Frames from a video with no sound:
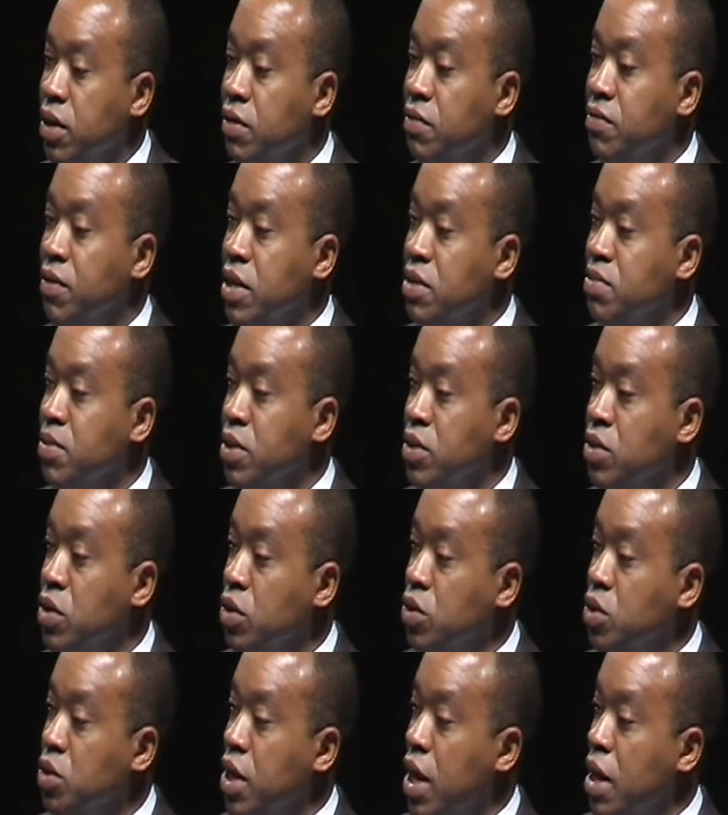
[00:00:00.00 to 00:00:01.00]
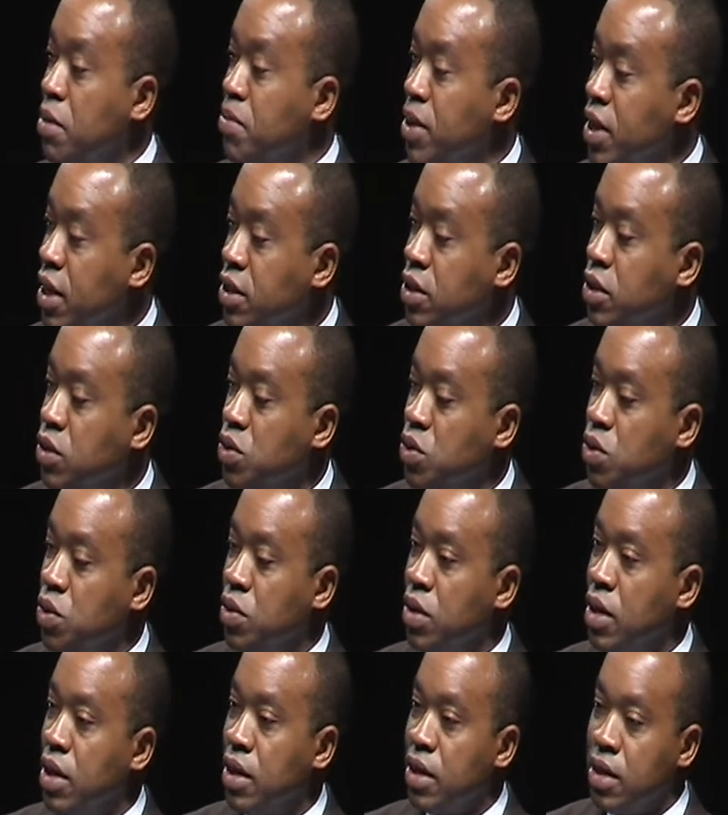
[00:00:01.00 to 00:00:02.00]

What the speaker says: investment is also the ability to